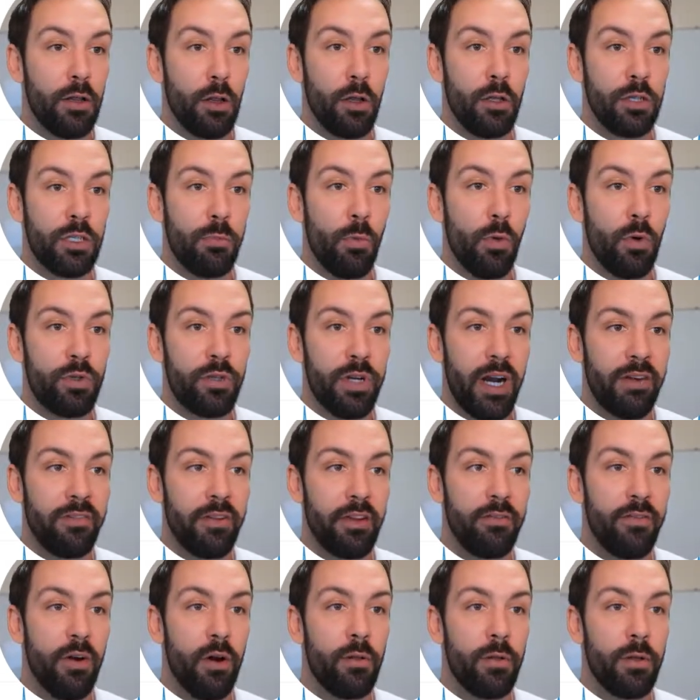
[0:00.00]
small
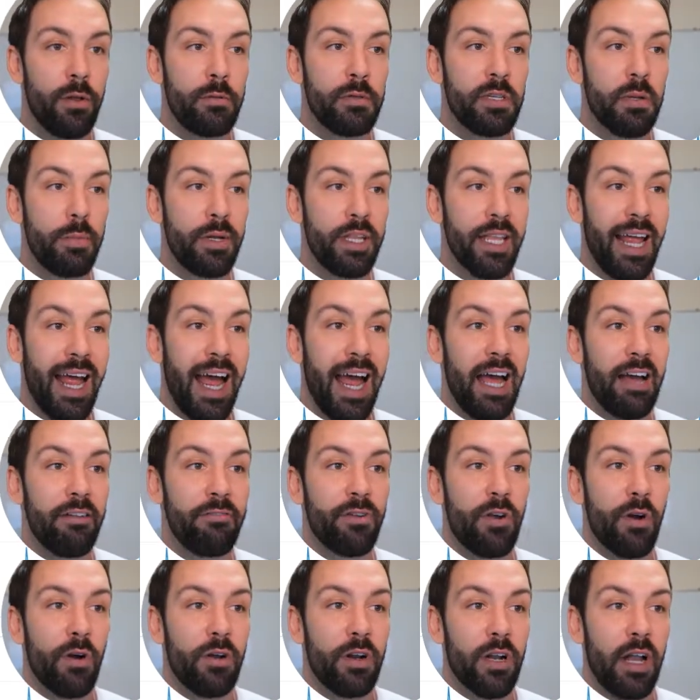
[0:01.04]
traffic volumes, but they
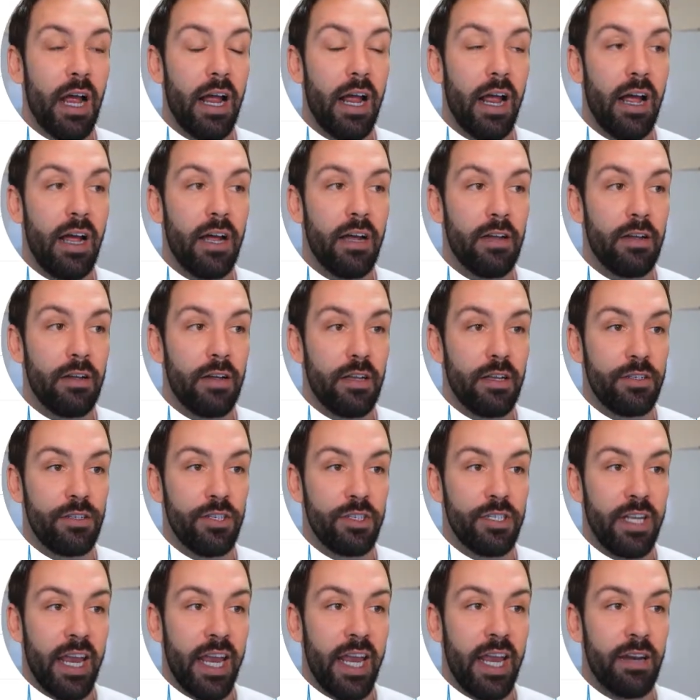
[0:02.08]
have got
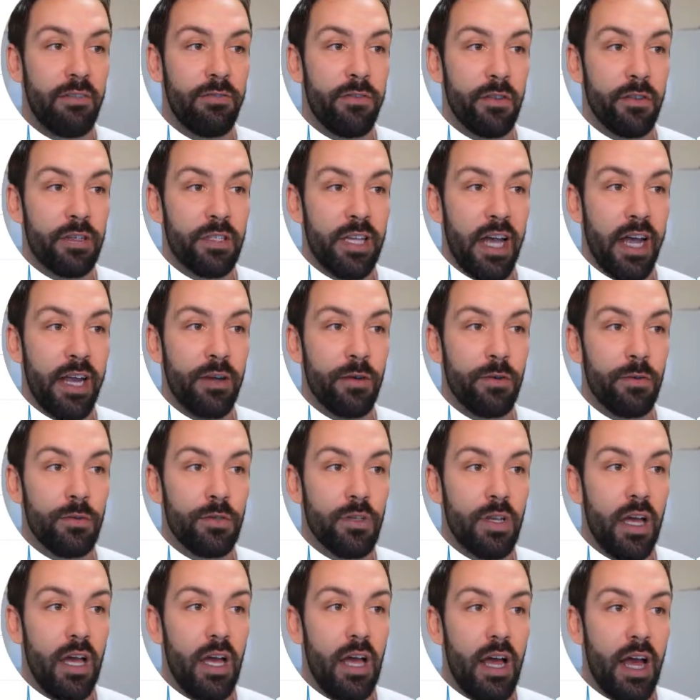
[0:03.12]
just a handful of
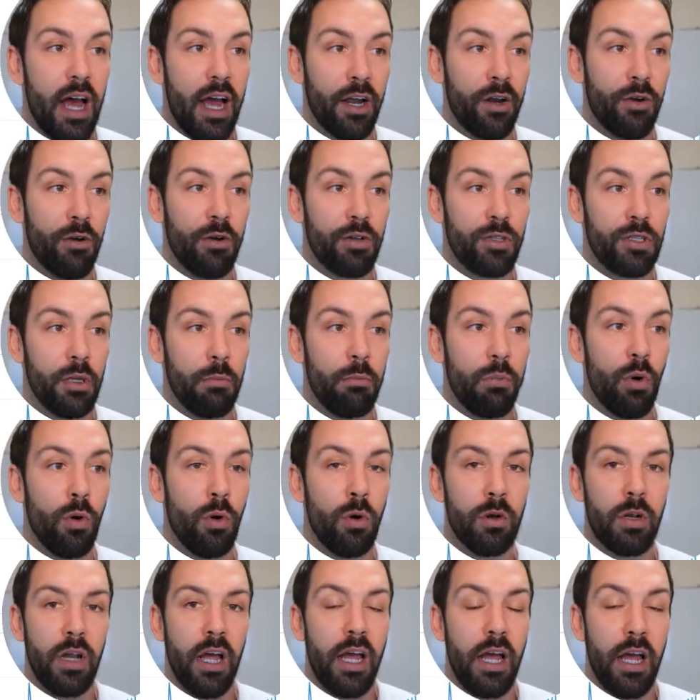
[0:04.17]
sales across the
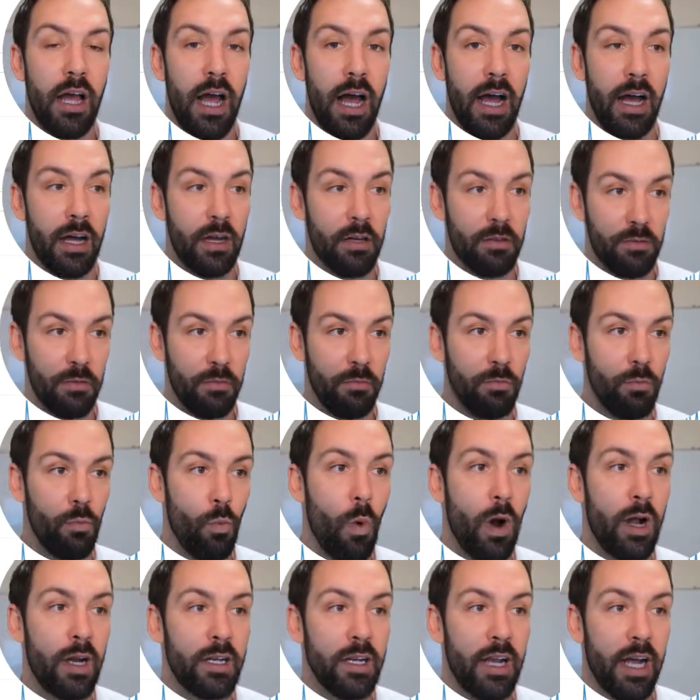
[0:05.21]
board,
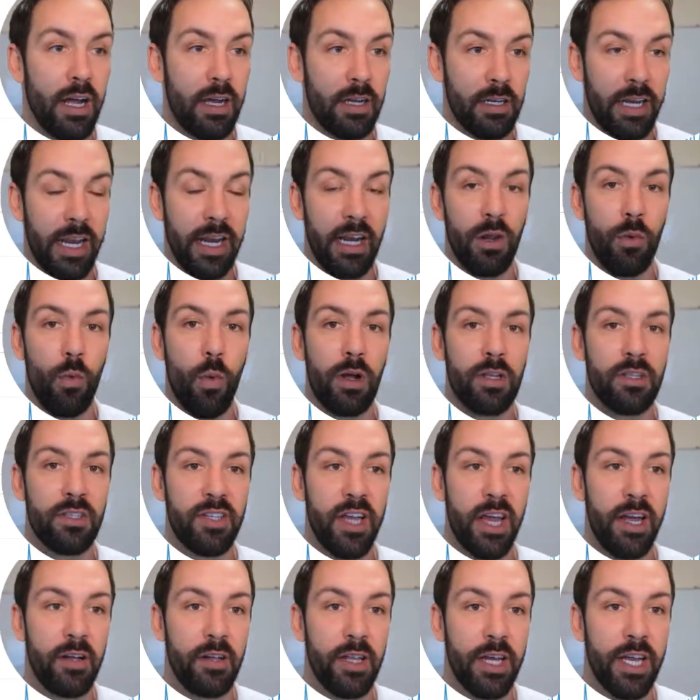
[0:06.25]
getting one
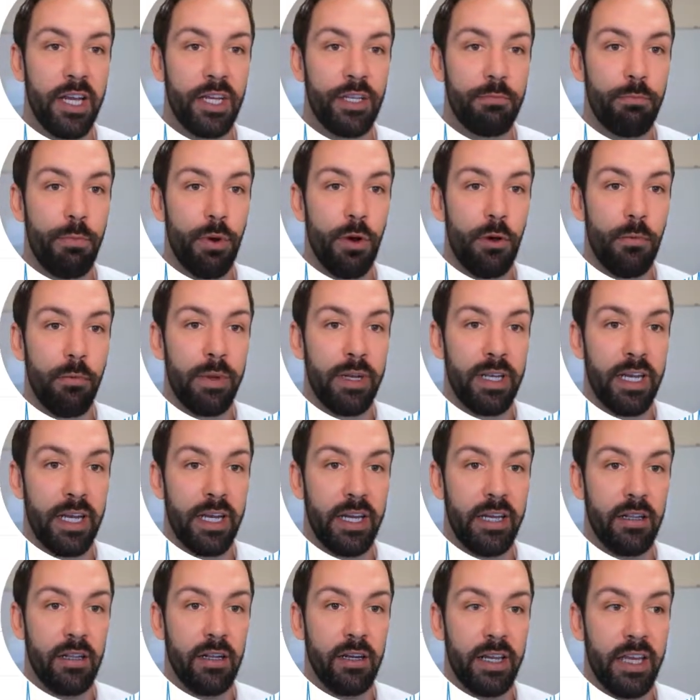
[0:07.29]
sale each per
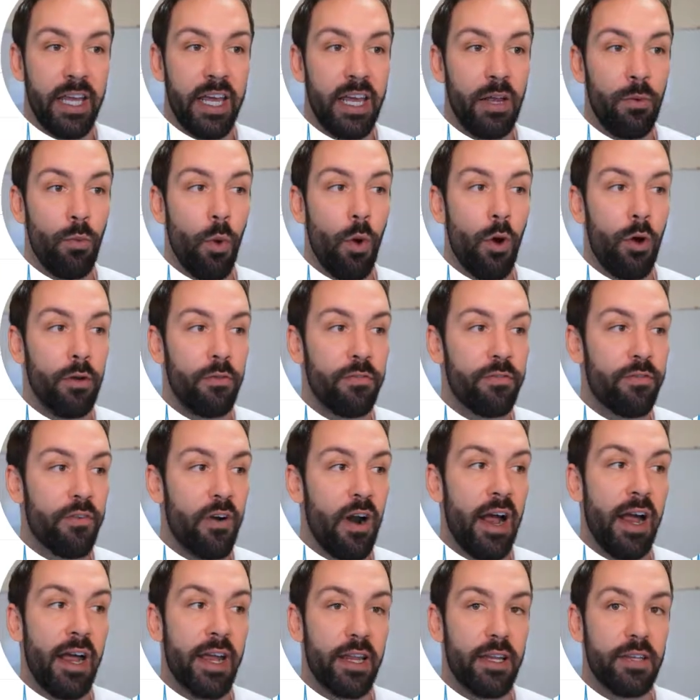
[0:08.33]
particular keyword
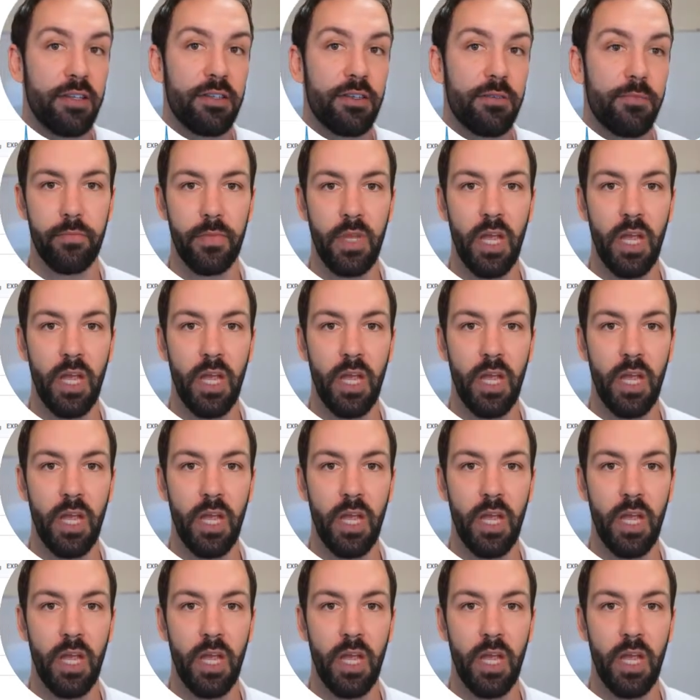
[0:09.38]
phrase.